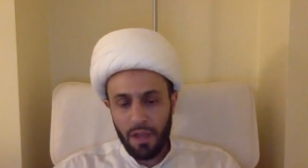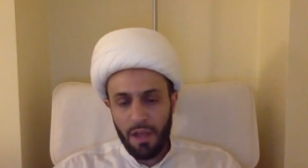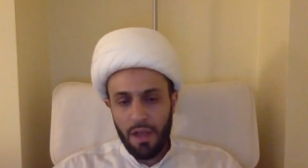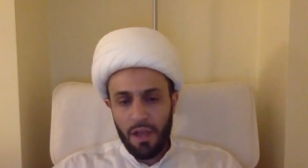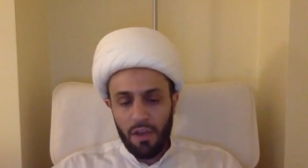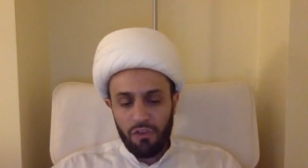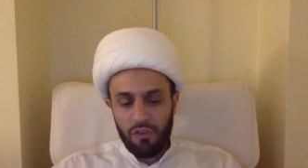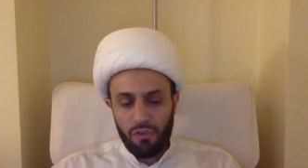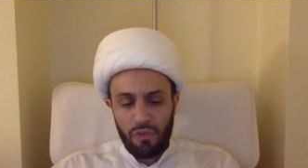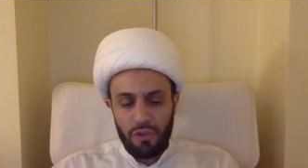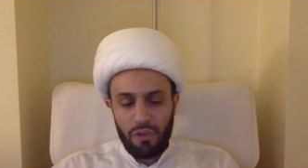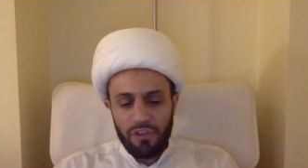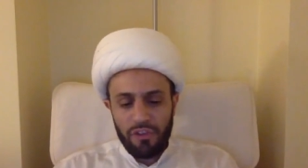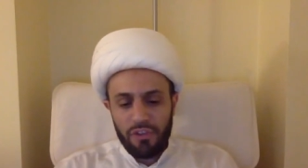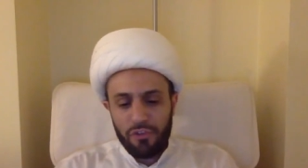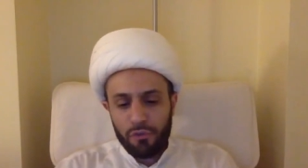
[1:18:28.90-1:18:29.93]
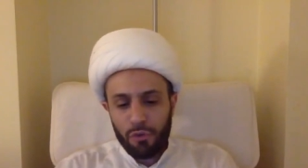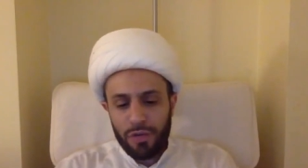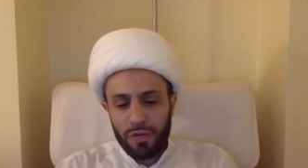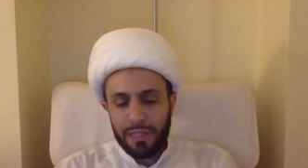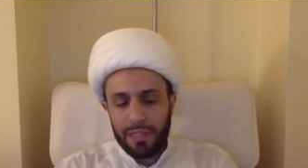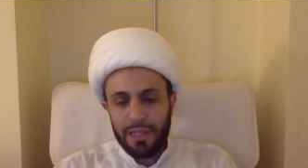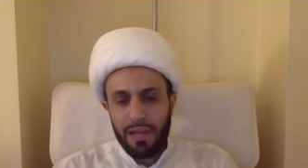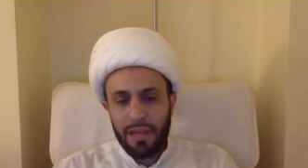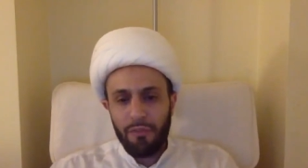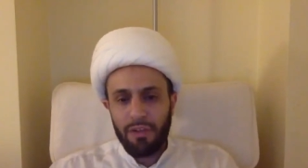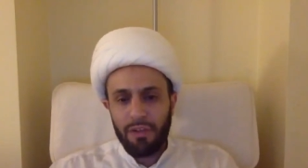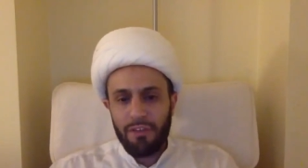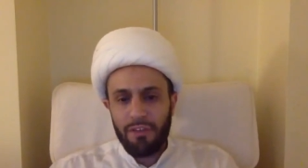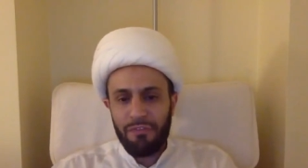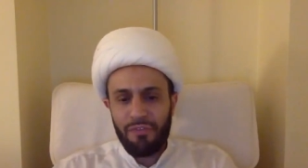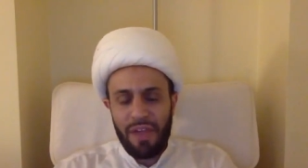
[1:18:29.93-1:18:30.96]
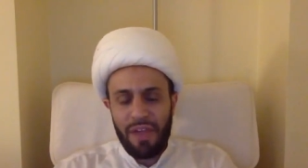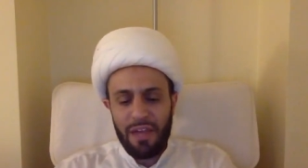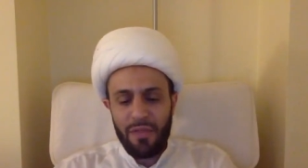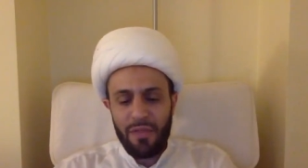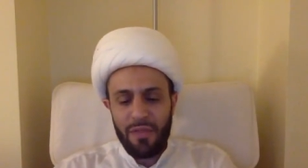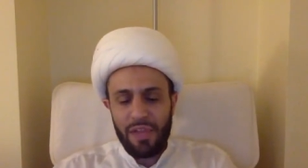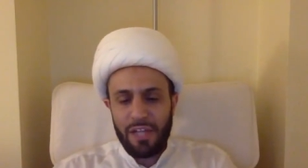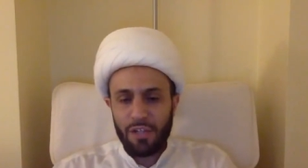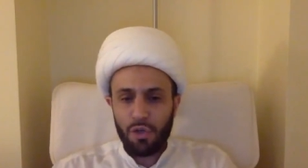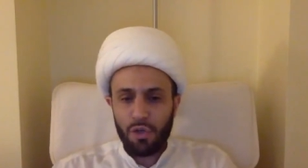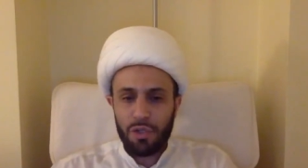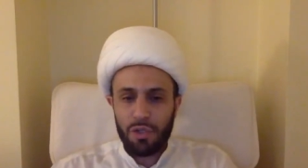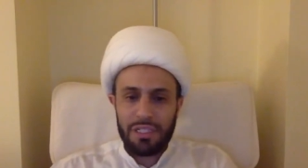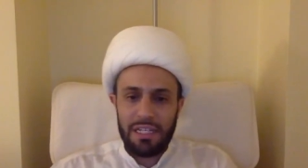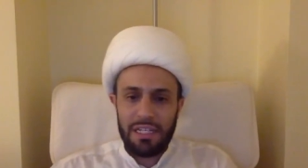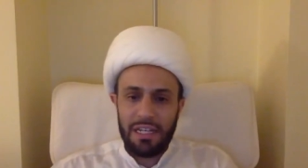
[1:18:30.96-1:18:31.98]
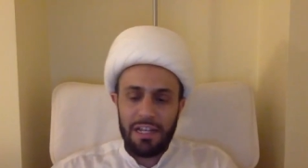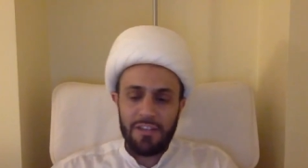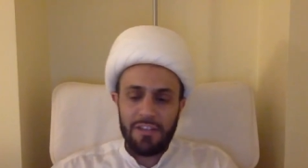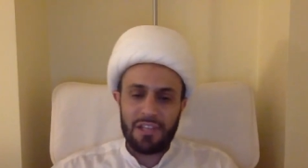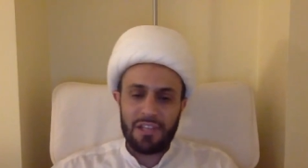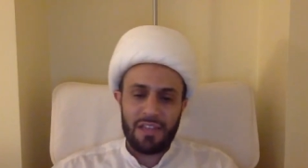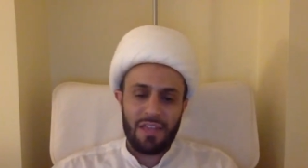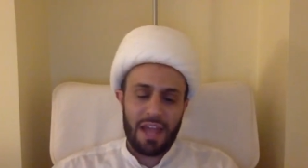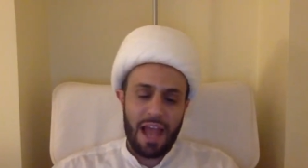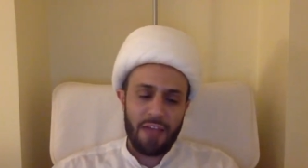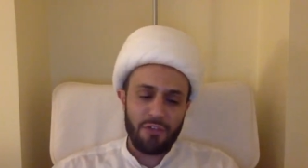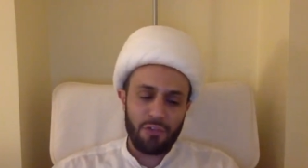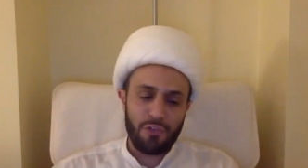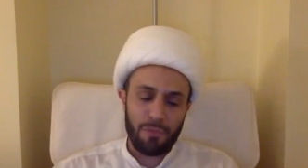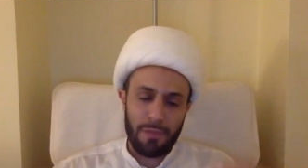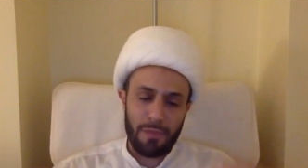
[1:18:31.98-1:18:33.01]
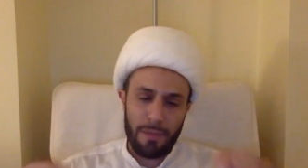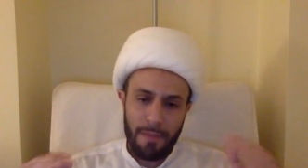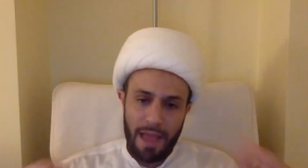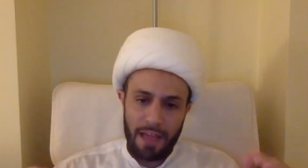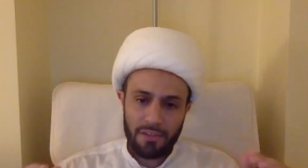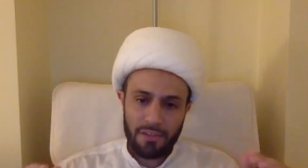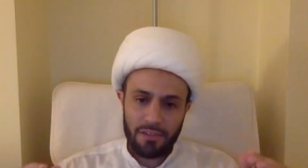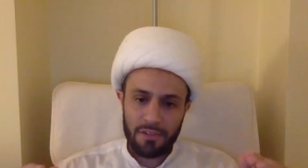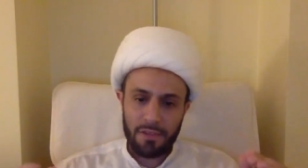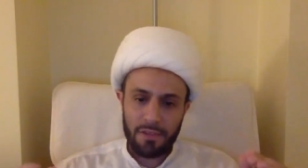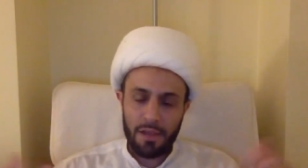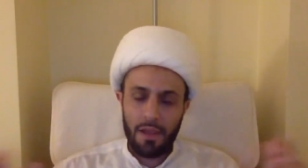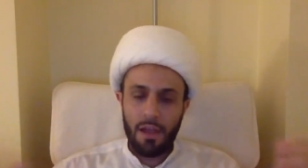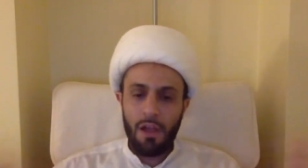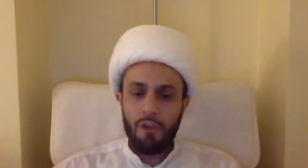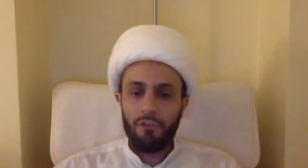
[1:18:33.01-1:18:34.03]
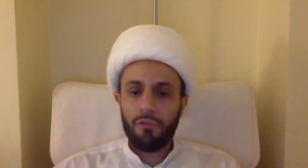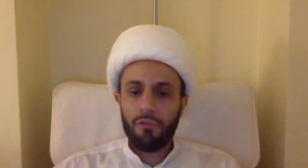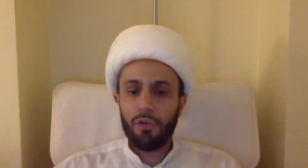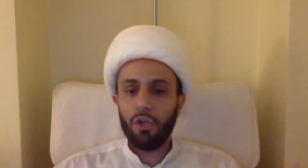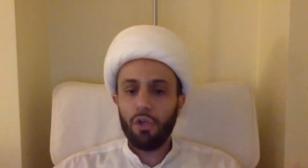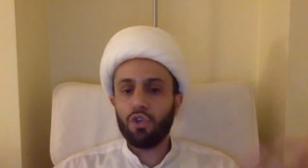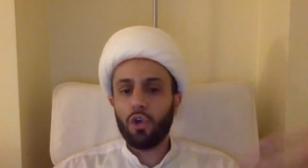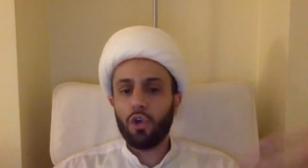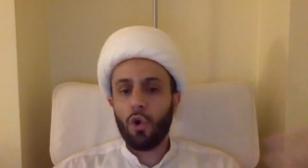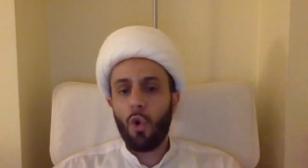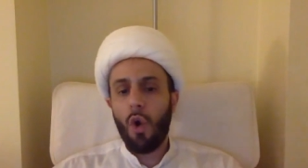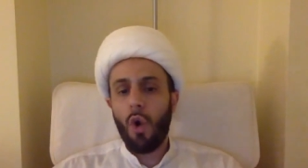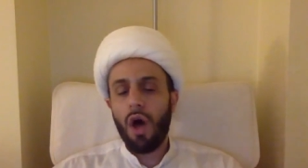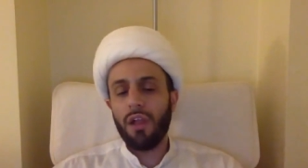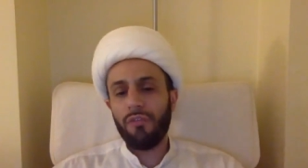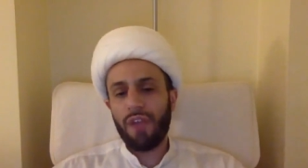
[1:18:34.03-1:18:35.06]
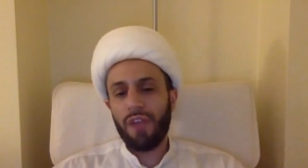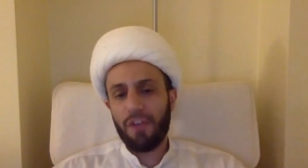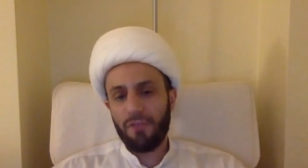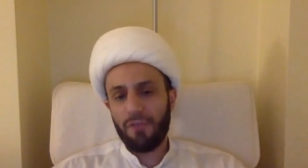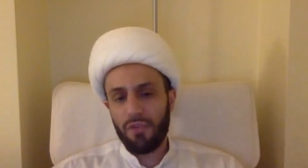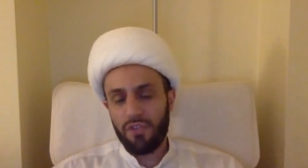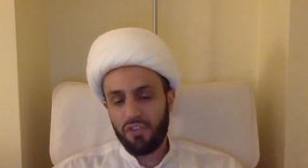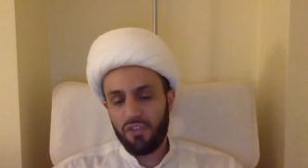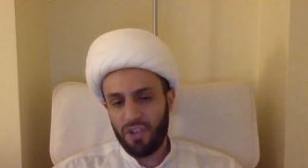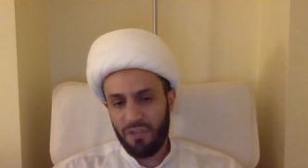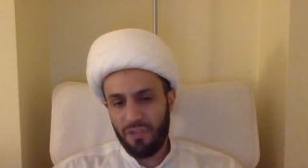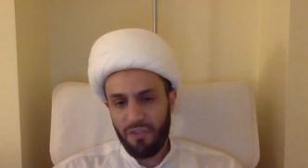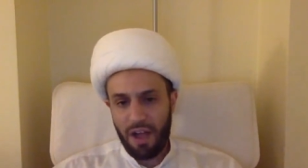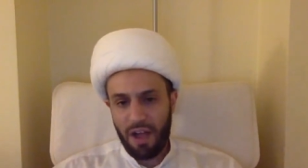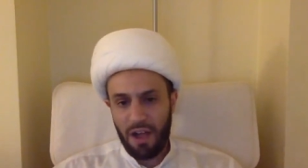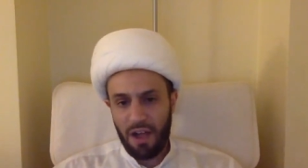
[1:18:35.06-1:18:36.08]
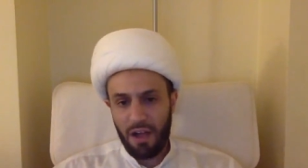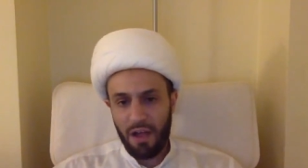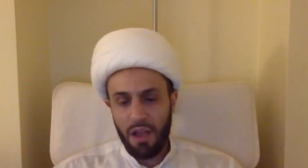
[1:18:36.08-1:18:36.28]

So there's a certain level of faith and good deeds that has to be met for you to qualify for this shafa'ah.